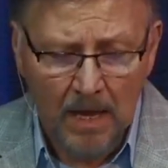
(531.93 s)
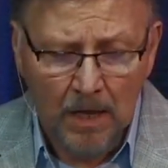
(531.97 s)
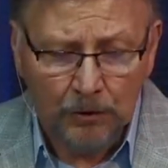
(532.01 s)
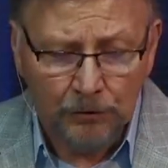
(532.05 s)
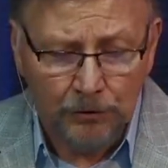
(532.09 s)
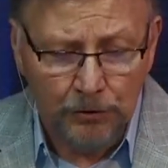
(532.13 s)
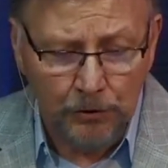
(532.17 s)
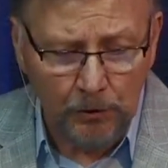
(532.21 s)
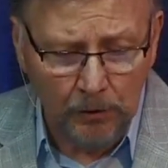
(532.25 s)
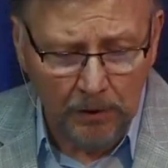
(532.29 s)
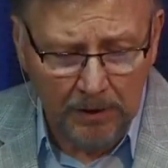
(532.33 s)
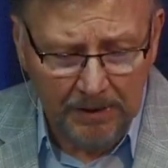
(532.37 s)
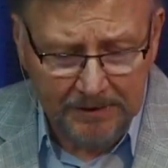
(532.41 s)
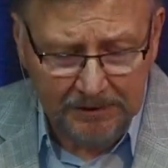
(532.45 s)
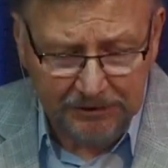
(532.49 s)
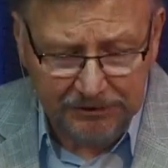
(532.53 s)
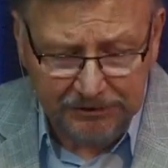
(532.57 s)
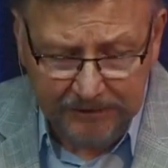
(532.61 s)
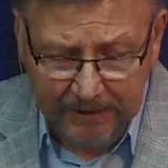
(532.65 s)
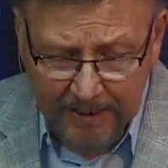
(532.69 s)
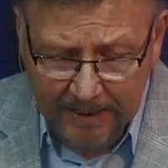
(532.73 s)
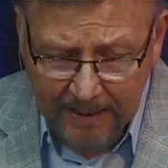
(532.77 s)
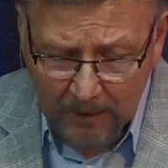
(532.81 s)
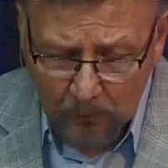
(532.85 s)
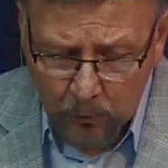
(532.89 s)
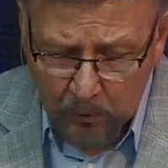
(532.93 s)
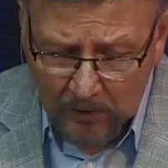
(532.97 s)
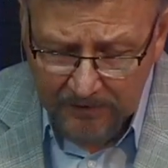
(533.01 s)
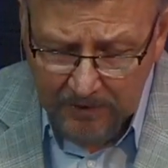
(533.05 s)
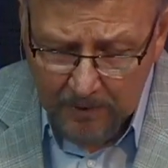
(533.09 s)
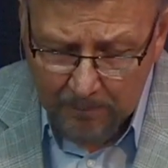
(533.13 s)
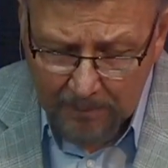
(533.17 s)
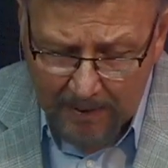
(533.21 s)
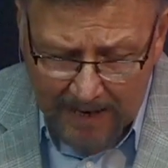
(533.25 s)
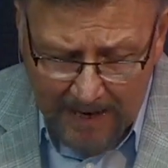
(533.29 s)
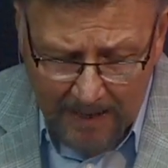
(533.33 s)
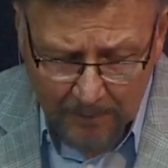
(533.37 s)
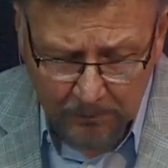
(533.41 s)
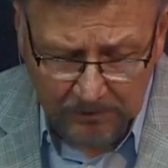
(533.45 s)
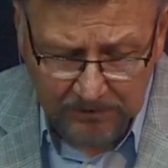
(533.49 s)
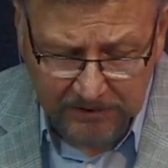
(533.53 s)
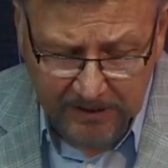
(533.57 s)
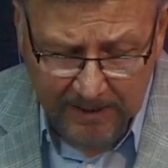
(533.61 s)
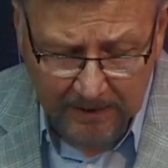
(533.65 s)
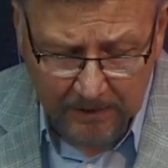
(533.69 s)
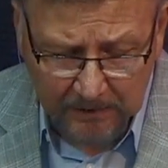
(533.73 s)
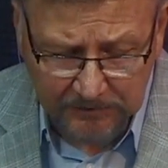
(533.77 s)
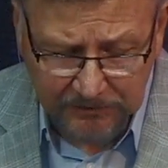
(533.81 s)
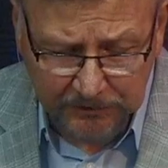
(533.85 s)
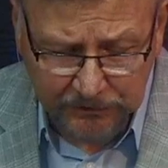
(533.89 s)
Do you understand what the Bible
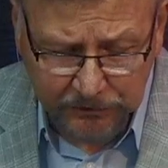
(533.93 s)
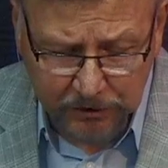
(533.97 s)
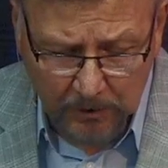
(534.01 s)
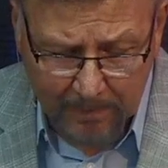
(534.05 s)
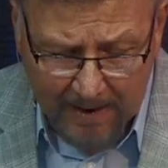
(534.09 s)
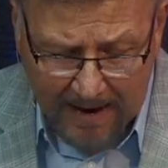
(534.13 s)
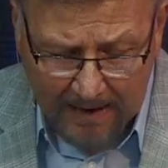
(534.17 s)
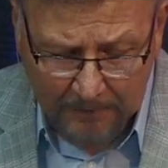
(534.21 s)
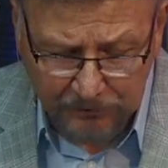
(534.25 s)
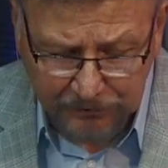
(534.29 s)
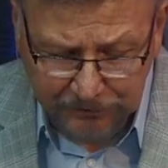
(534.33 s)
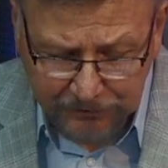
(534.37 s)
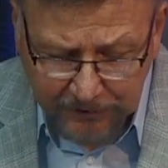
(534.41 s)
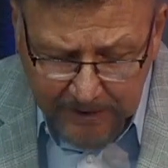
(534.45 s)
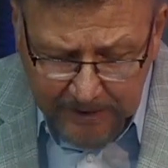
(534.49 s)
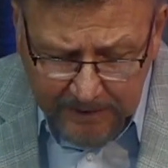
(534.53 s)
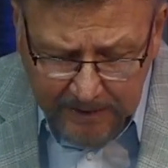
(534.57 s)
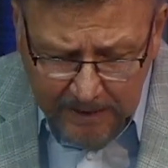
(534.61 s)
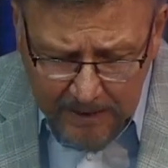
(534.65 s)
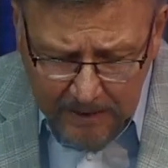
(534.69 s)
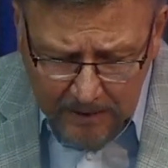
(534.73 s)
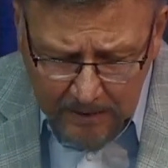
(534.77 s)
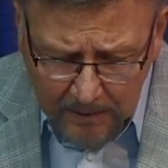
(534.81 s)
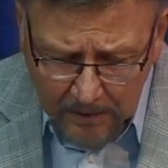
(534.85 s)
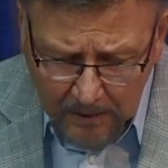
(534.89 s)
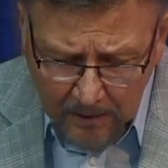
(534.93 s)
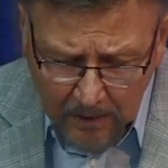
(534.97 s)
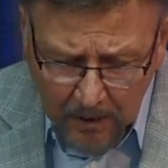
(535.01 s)
tells us about singing?